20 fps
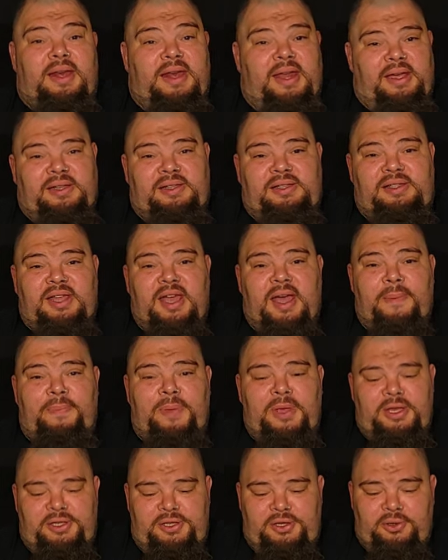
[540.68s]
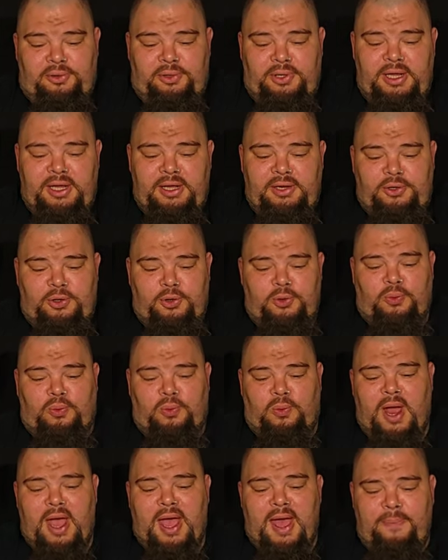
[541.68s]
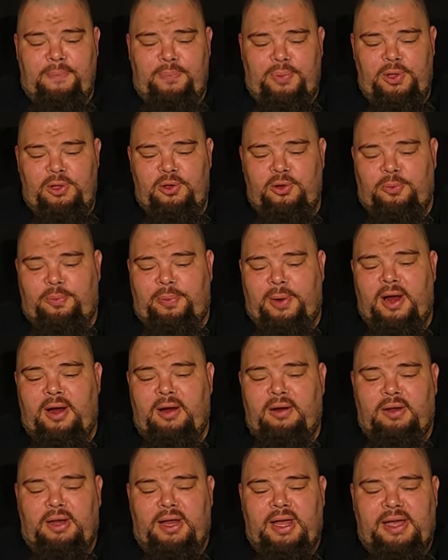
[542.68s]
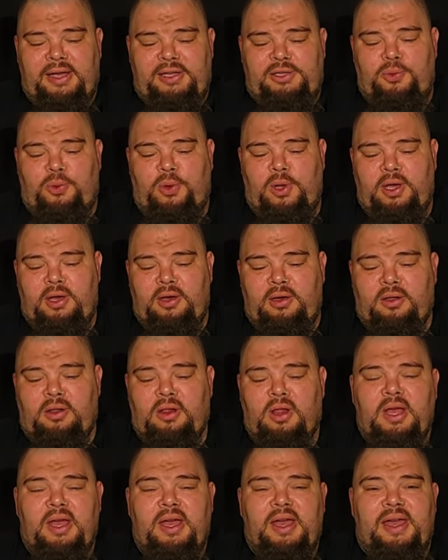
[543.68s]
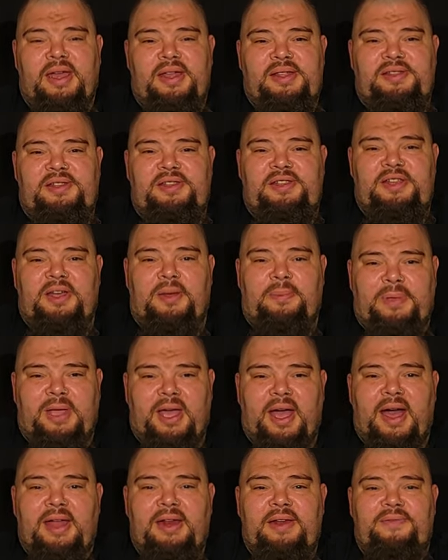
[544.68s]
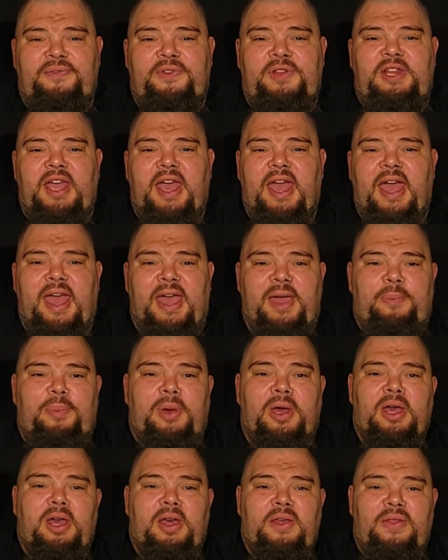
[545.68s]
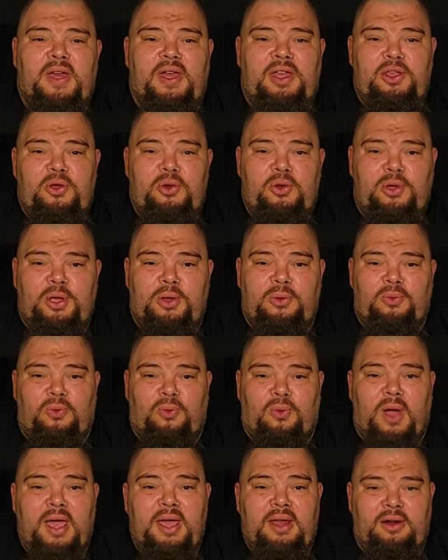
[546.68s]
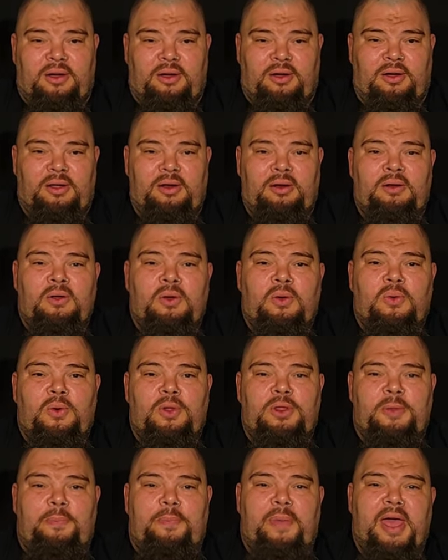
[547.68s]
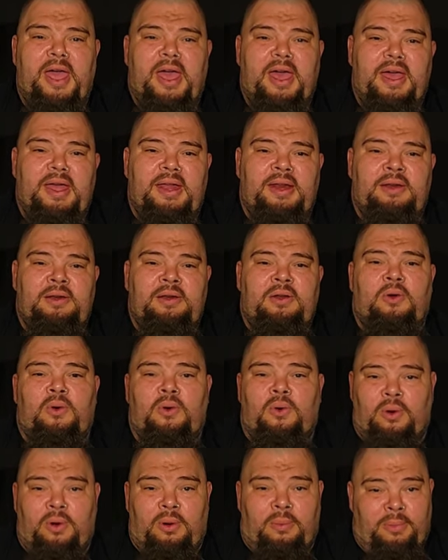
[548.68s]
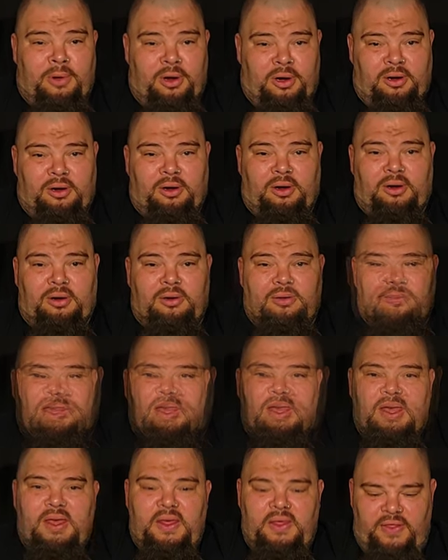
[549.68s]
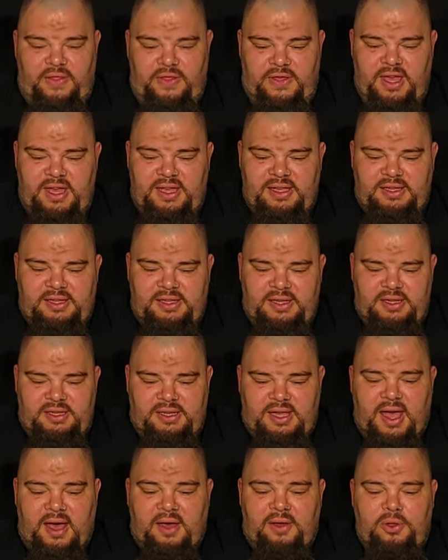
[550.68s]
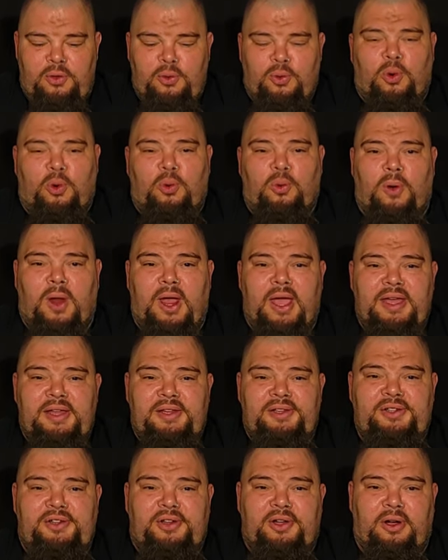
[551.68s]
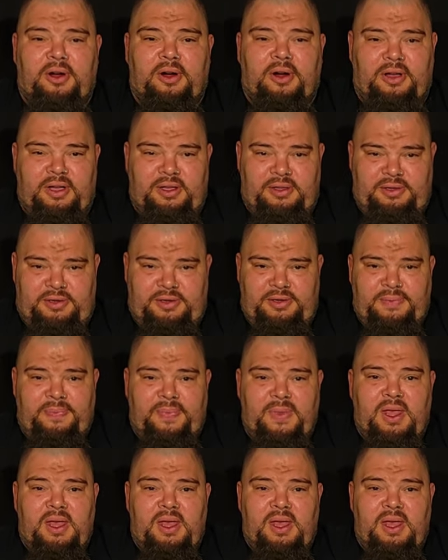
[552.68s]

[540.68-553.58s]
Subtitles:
next step is you'll need to wrap your parallax wheel in some kind of tape that you can write on with a pen or a marker. This is how you will range targets.